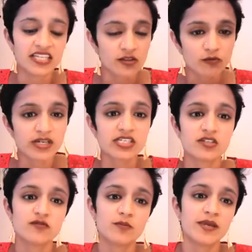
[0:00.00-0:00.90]
than the rest
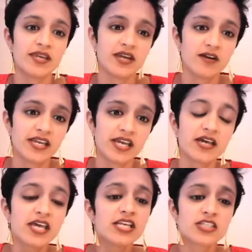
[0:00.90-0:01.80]
of the Bay Area.
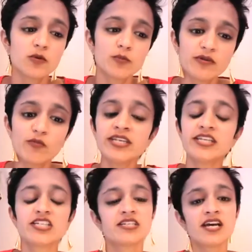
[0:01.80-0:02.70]
So we
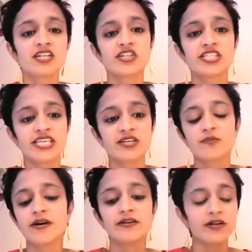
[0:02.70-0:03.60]
need to not just think
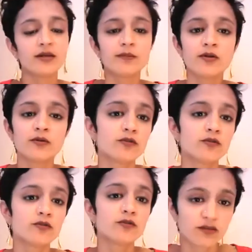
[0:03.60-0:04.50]
about a carbon
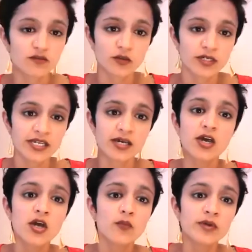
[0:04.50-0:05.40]
neutral
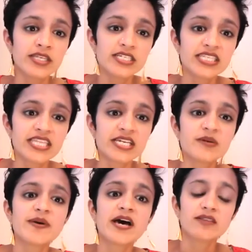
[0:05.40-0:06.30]
California, we need to
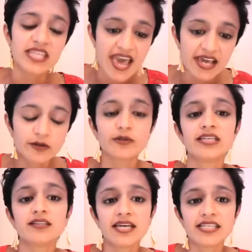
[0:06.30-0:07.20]
think about the
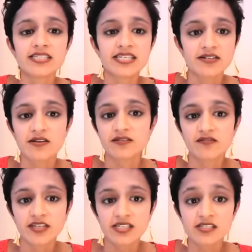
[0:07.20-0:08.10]
equity lens in all of
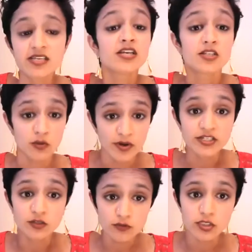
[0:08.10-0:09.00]
this. So I
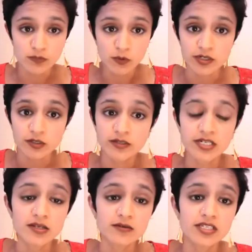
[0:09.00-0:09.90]
do support a Green
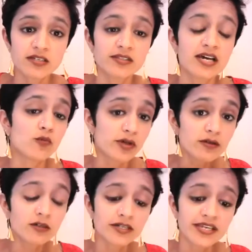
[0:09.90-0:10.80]
New Deal that will
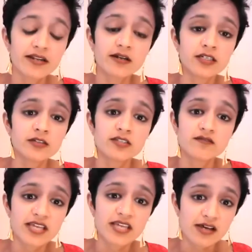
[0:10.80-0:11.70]
create hundreds of
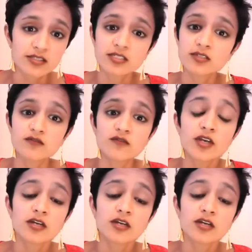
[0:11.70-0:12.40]
thousands of